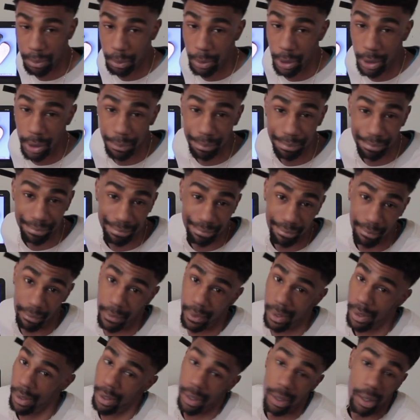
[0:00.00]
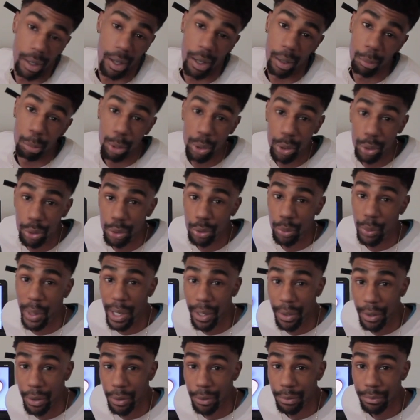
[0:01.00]
but I'm gonna use what
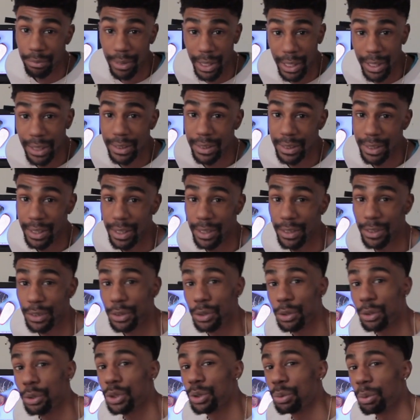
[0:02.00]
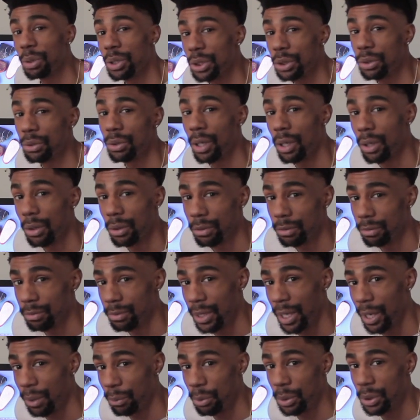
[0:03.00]
I know. Like I said, use what you know,
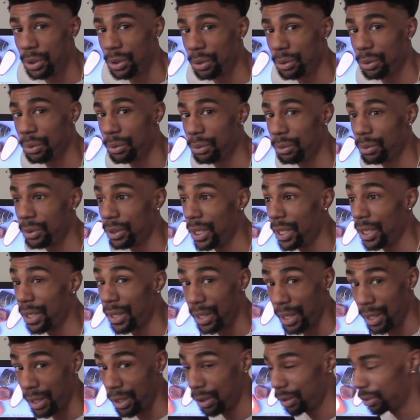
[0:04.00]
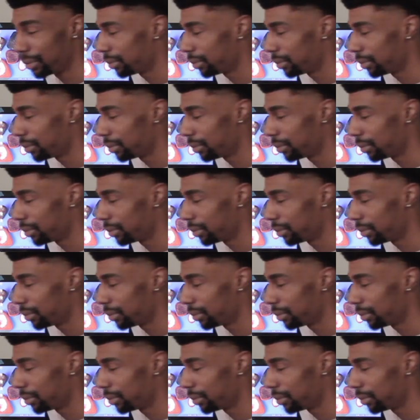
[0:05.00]
not what you think they know.